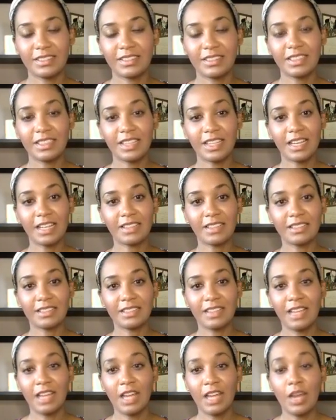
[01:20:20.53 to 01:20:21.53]
Yeah.
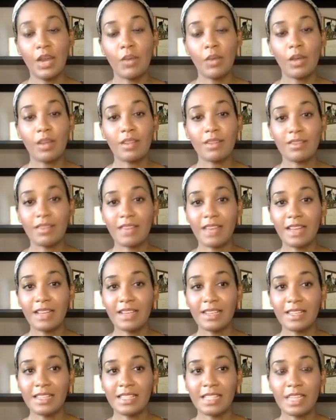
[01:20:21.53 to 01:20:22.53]
Well,
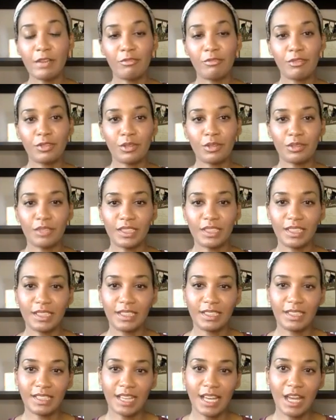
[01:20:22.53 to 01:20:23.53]
that is
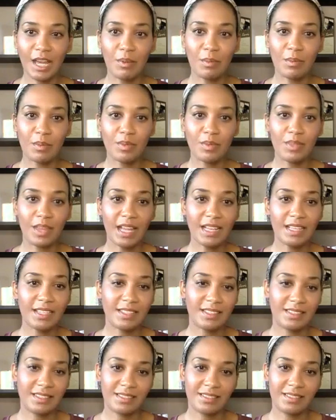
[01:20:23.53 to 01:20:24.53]
definitely that
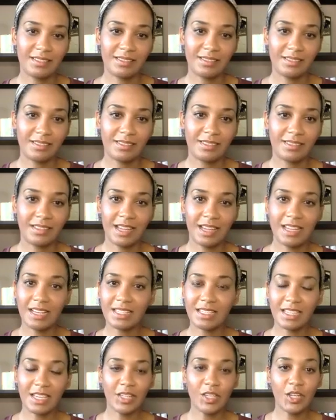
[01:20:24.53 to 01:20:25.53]

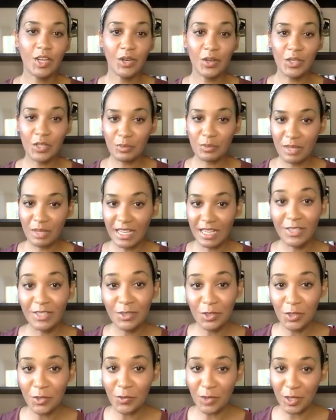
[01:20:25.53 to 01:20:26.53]
is encouragement. I
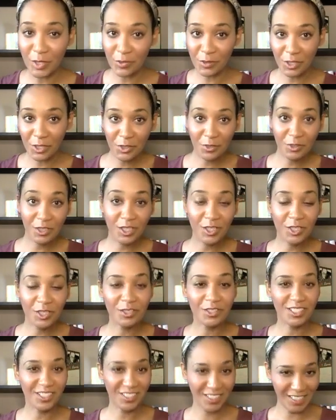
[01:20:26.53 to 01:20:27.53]
knew you were going to
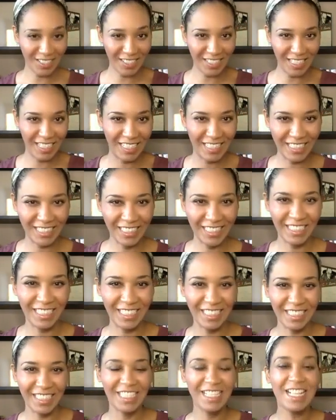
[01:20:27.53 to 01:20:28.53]
encourage us,
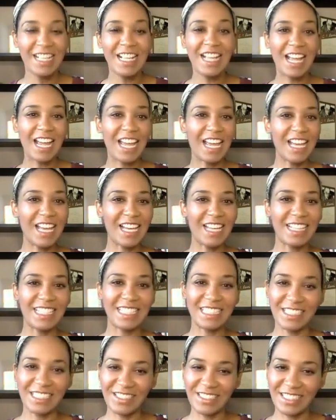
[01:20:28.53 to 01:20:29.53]

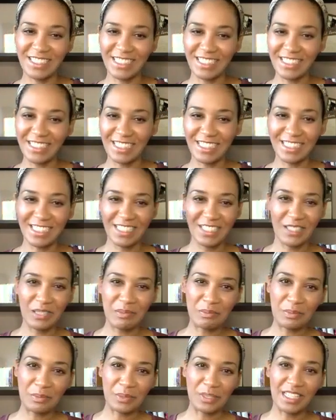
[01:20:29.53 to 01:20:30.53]
and you did not
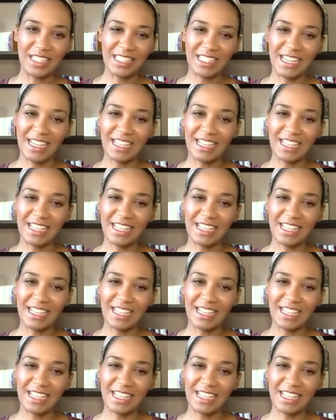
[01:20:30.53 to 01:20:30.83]
disappoint.